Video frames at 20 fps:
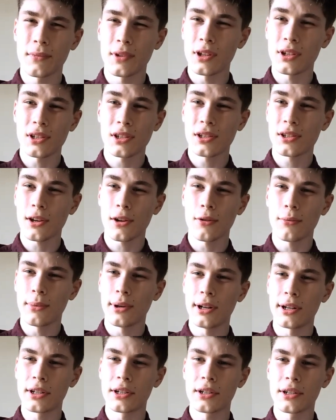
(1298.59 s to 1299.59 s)
so
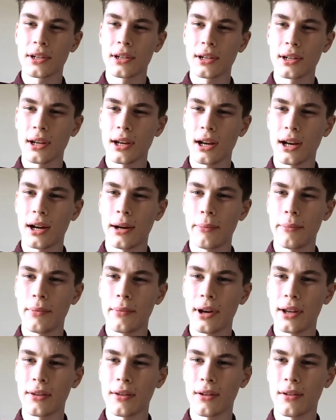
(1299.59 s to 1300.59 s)
much,
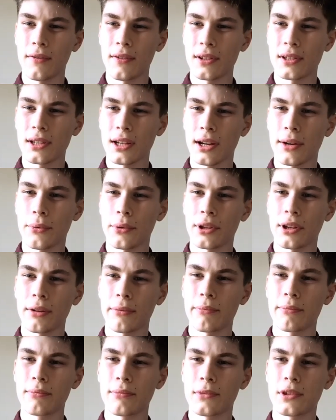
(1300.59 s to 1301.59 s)
and obviously I want to